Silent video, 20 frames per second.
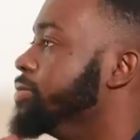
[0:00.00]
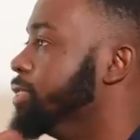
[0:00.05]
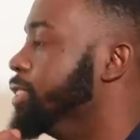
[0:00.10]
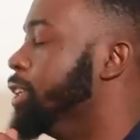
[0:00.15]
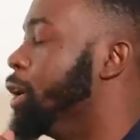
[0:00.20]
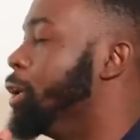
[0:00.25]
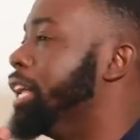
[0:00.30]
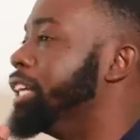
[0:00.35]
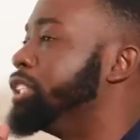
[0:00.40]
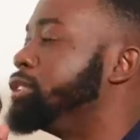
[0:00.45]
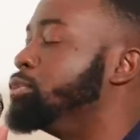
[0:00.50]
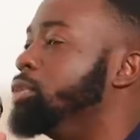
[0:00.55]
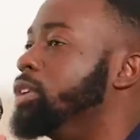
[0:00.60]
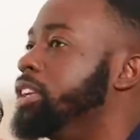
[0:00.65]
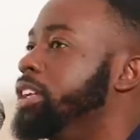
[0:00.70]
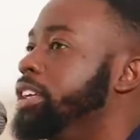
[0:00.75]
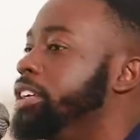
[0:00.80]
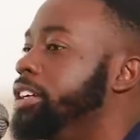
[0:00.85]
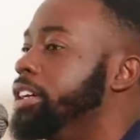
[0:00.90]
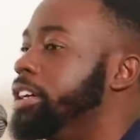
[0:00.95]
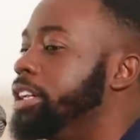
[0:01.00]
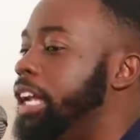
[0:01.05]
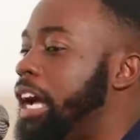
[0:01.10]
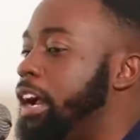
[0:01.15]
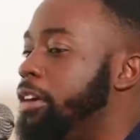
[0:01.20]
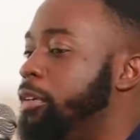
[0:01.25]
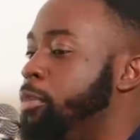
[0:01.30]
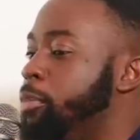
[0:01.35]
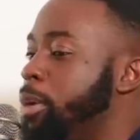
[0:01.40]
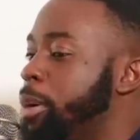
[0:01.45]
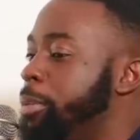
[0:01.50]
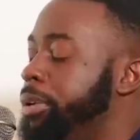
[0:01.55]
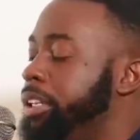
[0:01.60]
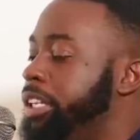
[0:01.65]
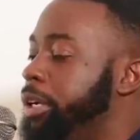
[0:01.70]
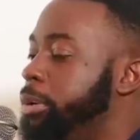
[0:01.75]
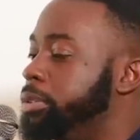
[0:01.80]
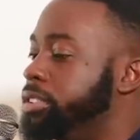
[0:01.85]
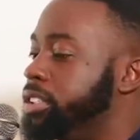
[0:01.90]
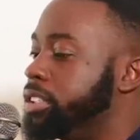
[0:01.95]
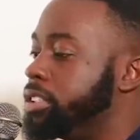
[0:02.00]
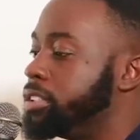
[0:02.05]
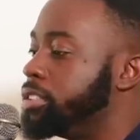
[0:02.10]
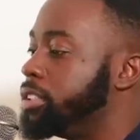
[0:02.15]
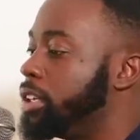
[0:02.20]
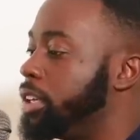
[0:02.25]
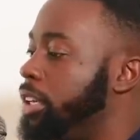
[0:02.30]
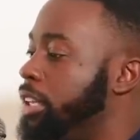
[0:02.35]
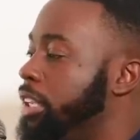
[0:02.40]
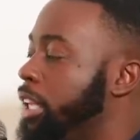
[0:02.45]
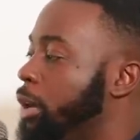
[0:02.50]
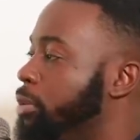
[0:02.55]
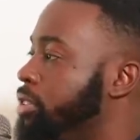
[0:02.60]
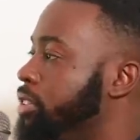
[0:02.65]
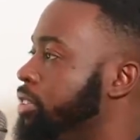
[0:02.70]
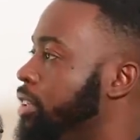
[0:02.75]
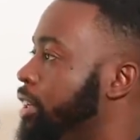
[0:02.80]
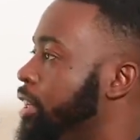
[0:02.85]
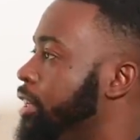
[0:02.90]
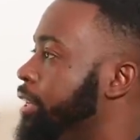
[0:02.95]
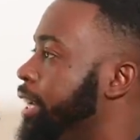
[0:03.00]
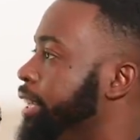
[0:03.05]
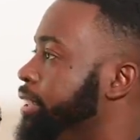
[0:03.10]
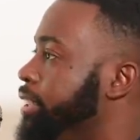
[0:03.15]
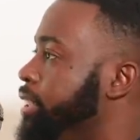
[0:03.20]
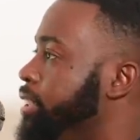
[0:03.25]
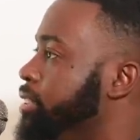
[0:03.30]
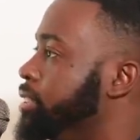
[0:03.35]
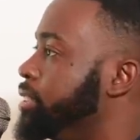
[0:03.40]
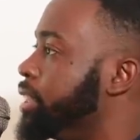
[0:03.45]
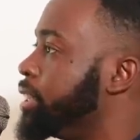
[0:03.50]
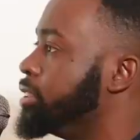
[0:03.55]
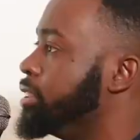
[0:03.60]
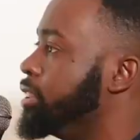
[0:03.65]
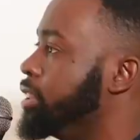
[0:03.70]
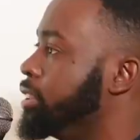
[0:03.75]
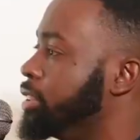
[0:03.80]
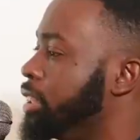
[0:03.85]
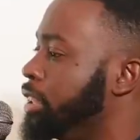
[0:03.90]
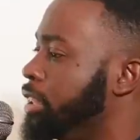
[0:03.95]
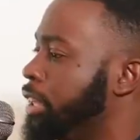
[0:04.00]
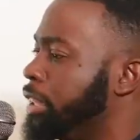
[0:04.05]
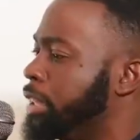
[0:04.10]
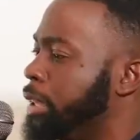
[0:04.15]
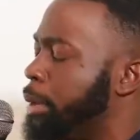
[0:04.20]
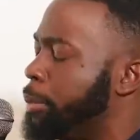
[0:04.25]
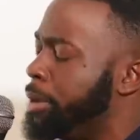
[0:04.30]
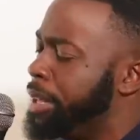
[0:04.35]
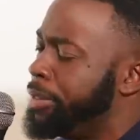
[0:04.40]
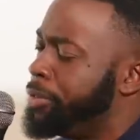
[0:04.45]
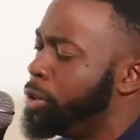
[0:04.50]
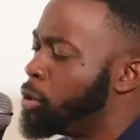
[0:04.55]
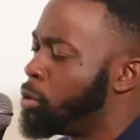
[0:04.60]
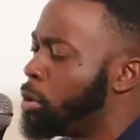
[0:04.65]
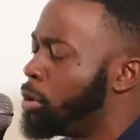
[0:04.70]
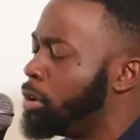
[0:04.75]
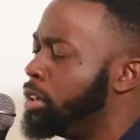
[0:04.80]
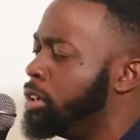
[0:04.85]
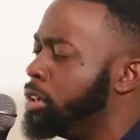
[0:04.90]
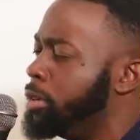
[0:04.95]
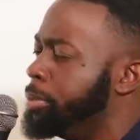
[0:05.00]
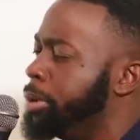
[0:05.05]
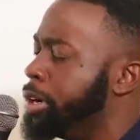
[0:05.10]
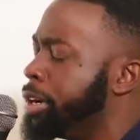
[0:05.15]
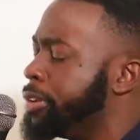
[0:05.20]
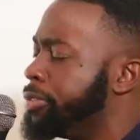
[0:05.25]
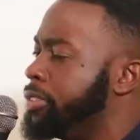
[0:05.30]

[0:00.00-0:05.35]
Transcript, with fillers: No, that's really good. I remember there was a study that was done in 1960s, and I, th- I believe you quoted in the book.